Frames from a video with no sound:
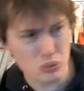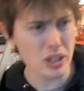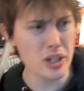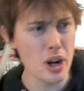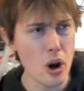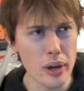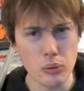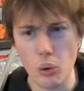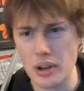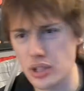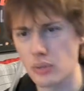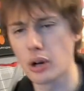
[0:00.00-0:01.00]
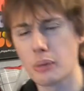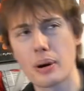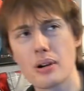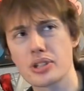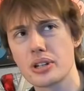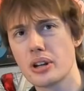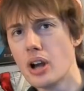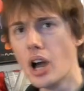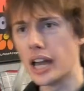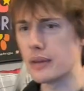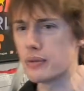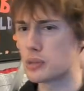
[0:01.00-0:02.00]
You know, he was a real person.
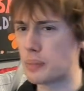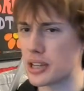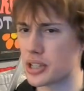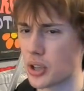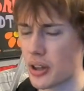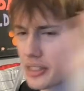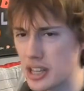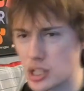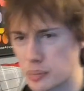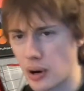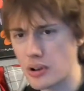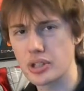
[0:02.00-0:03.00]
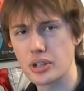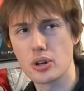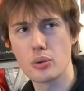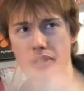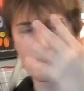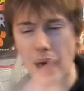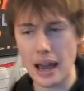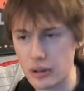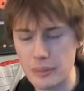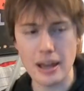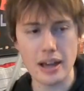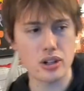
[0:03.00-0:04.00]
He was based on this person who was a battle
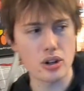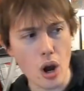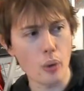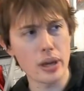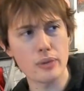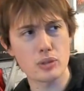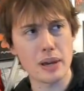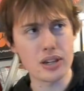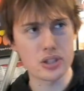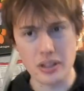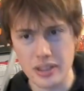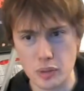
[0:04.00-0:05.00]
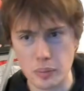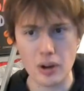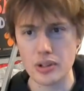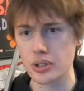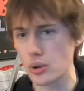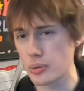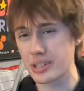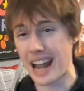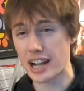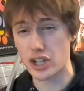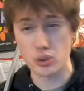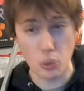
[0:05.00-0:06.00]
commander. No, he was based on this person who was an
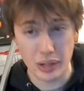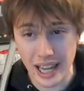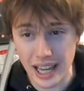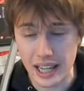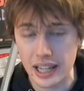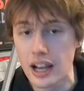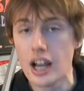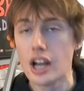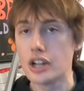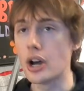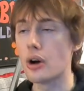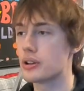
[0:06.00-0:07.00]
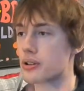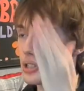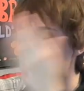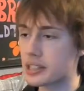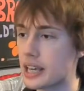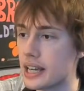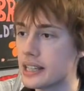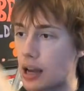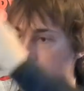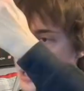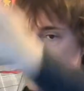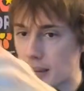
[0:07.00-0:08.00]
actual king. No, there's this king that
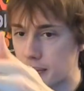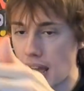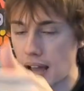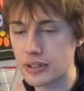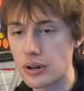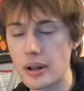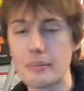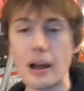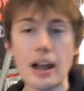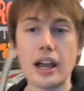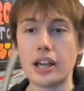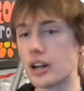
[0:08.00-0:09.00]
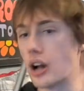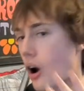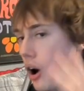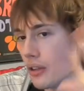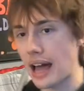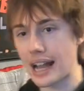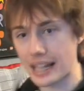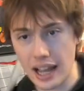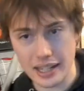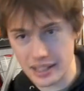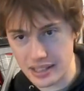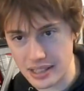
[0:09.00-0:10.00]
was named after him. You know, all that
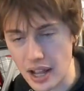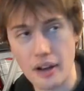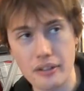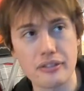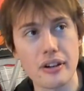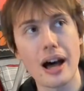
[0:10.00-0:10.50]
kind of stuff.